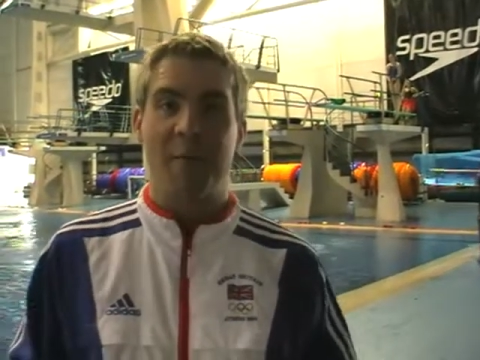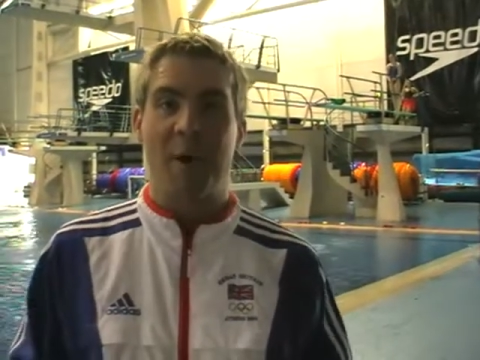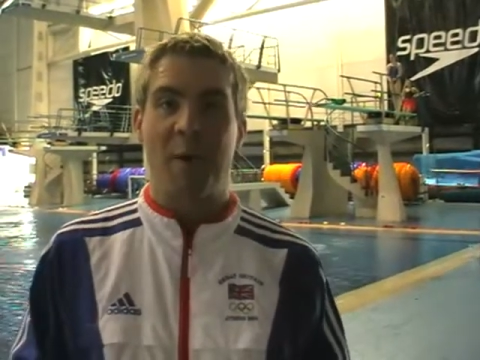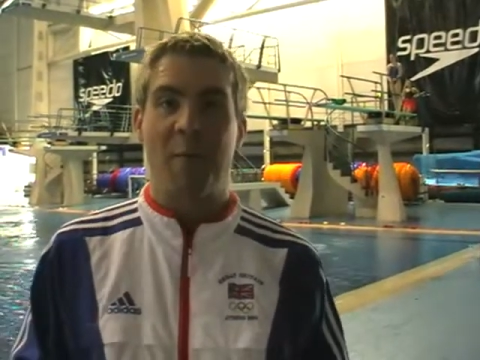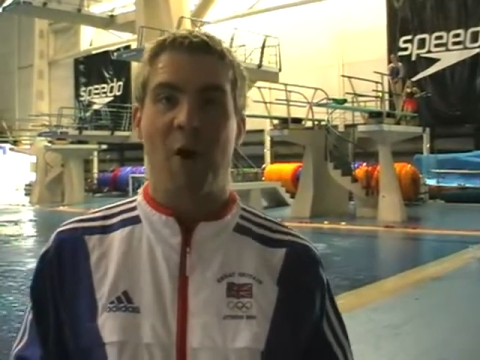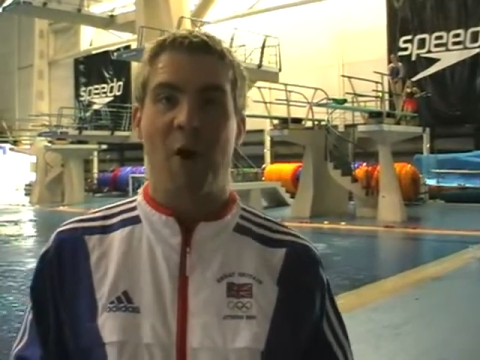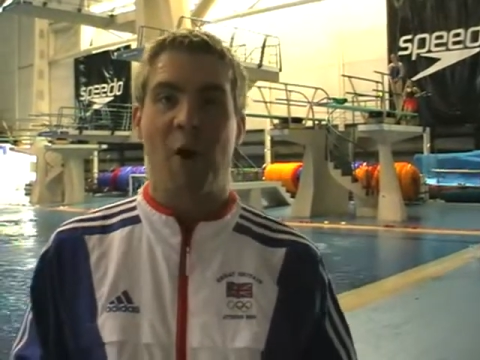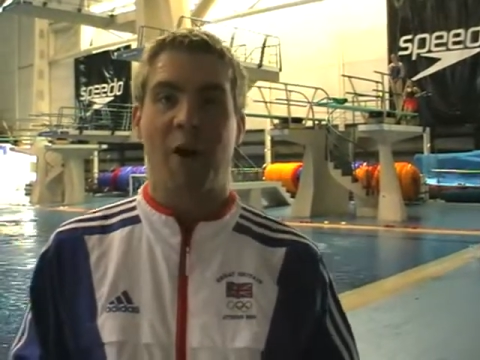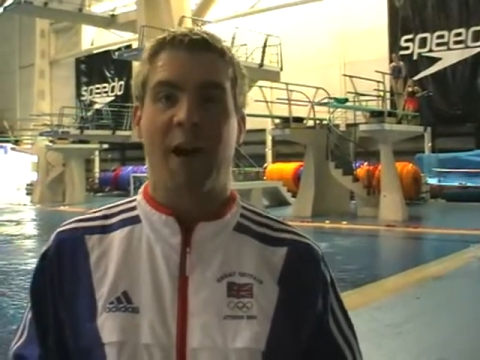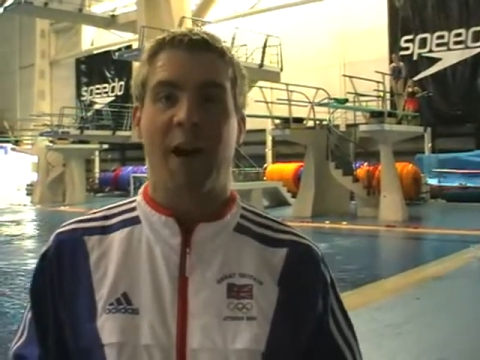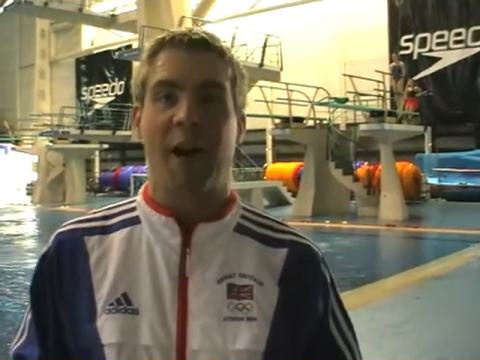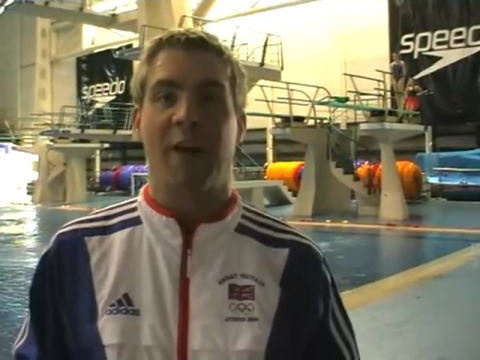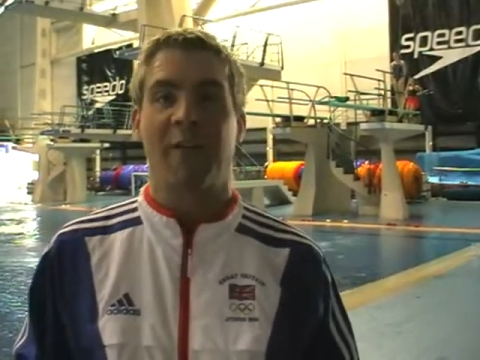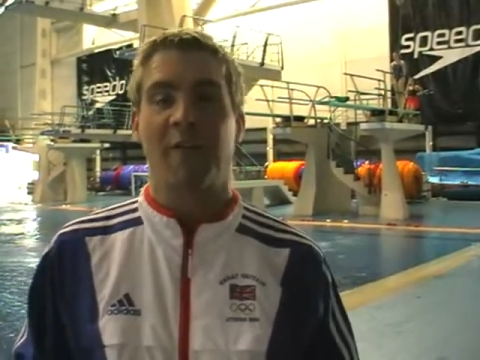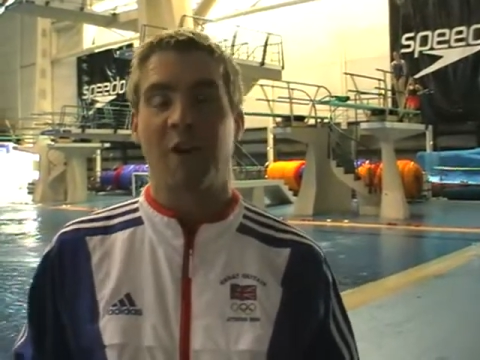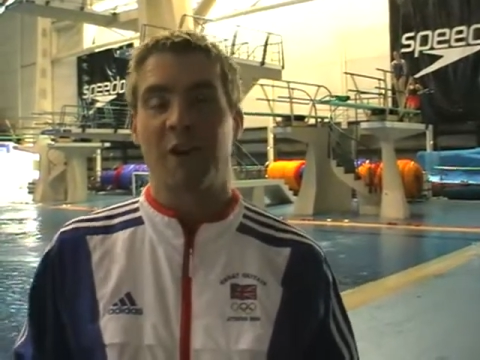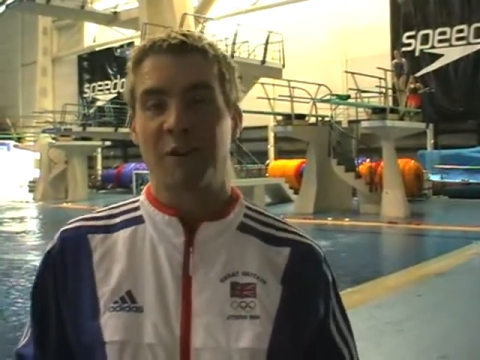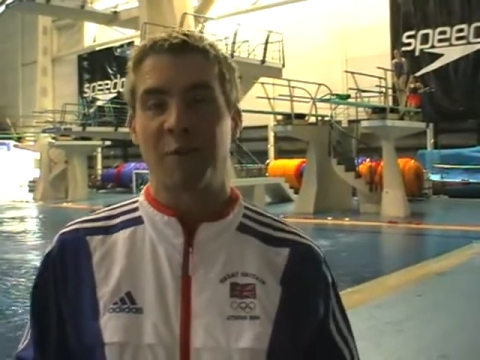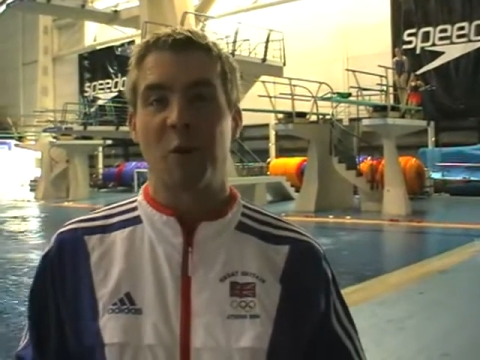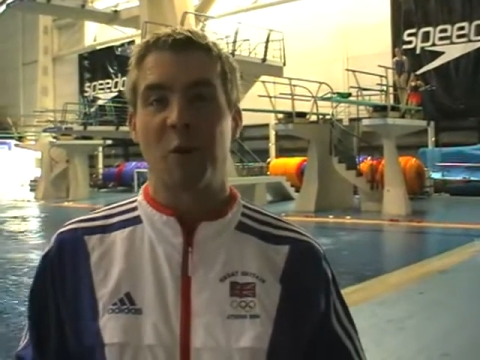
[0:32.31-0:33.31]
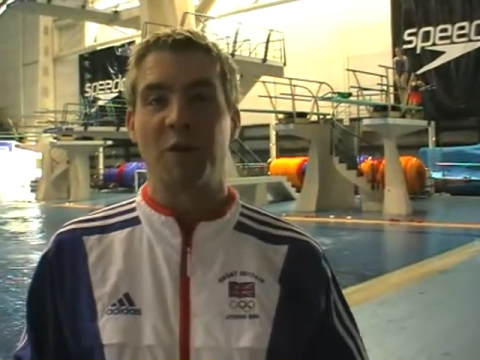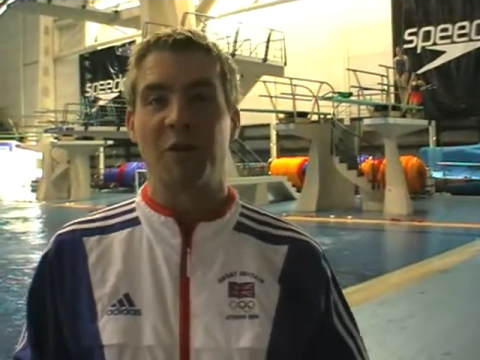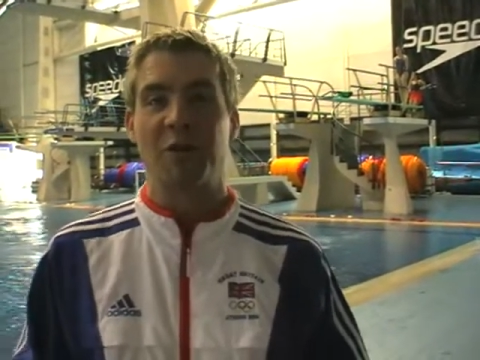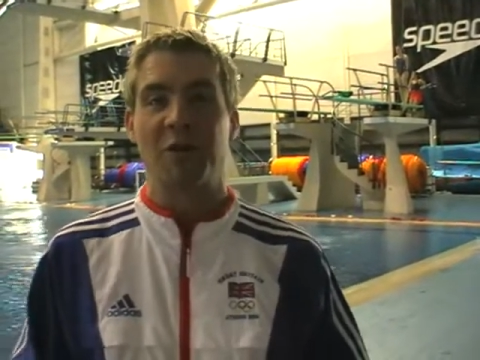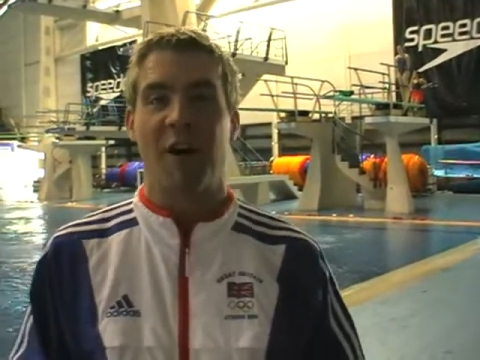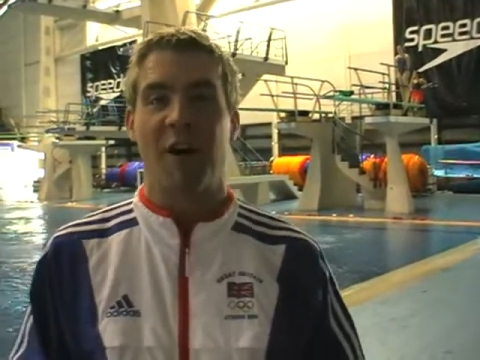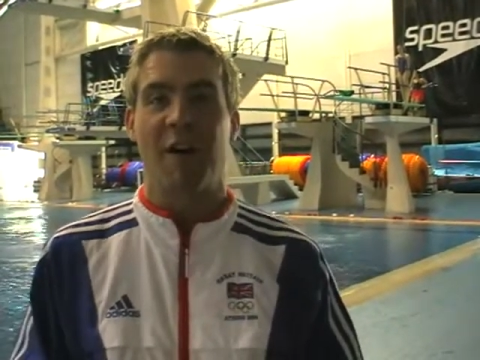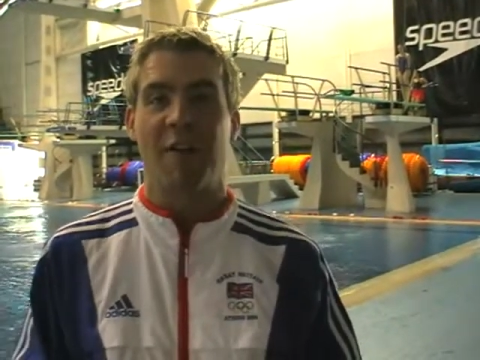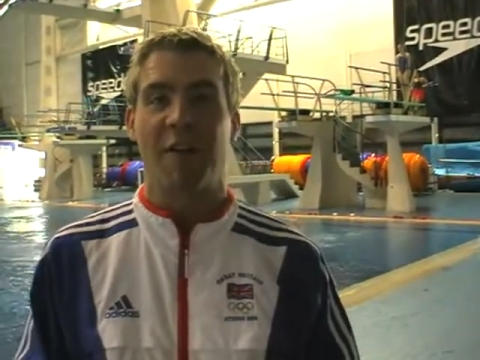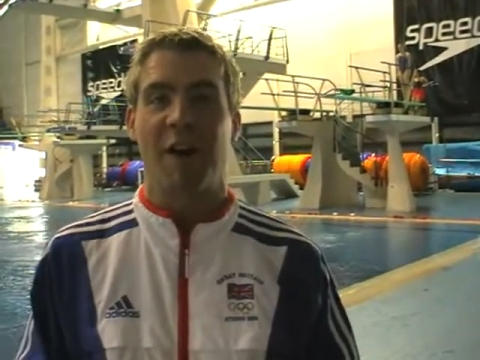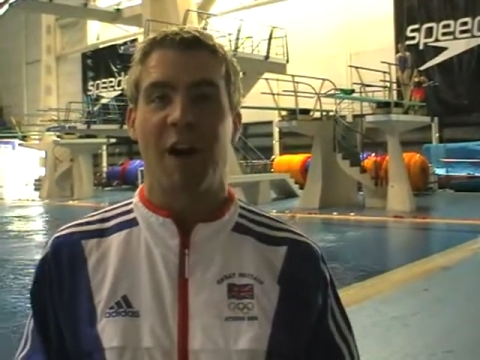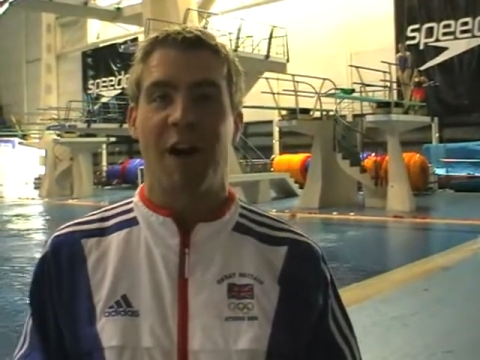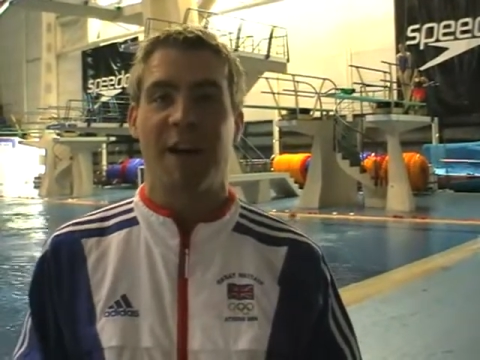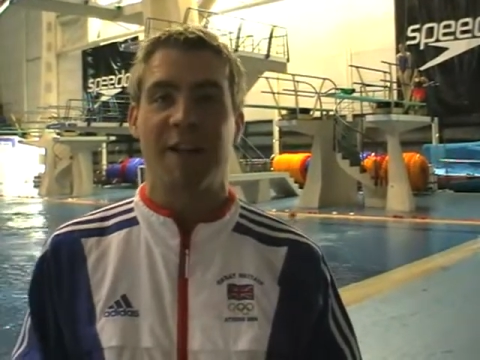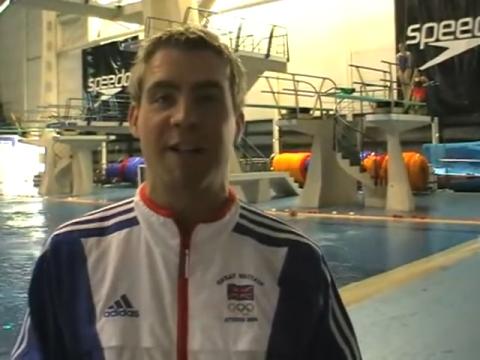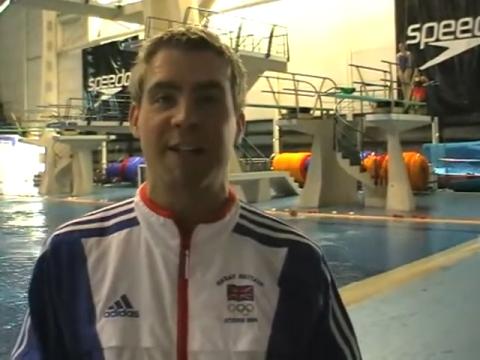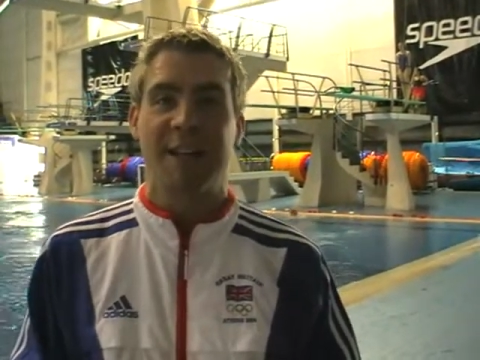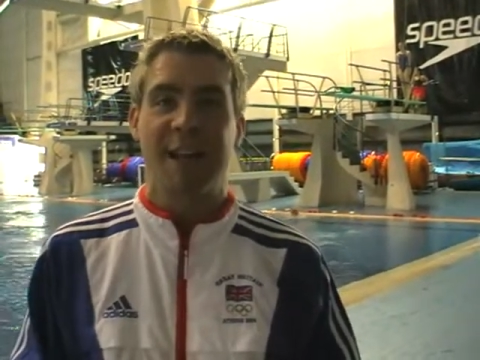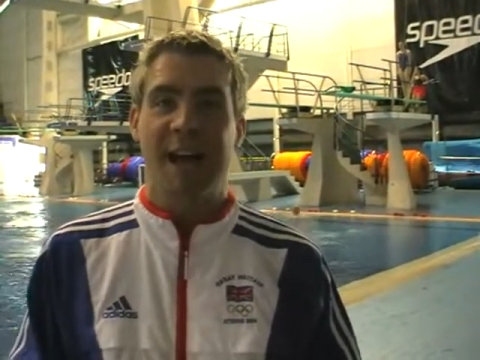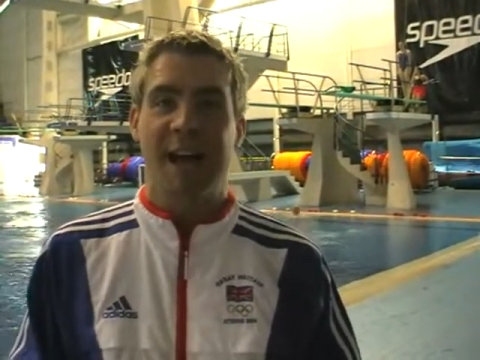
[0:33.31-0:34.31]
my pocket, I've got some autograph
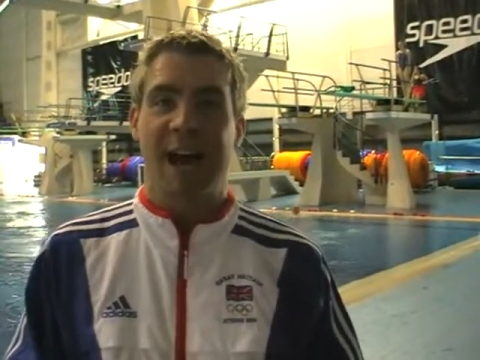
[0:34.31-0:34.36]
cards,